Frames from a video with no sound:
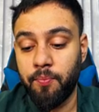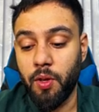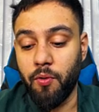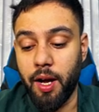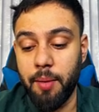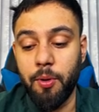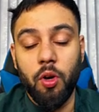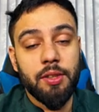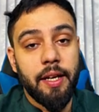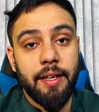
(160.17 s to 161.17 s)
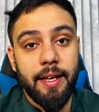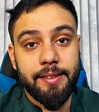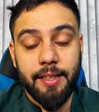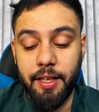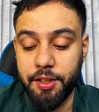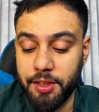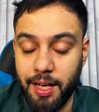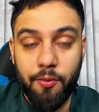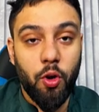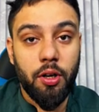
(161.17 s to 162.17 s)
Why? Because I need acceleration.
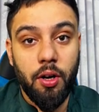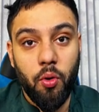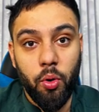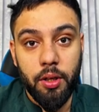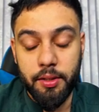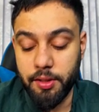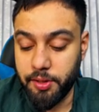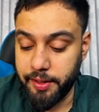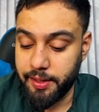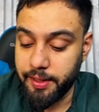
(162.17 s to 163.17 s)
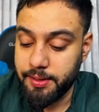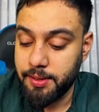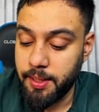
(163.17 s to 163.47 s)
I've got all other 3 things.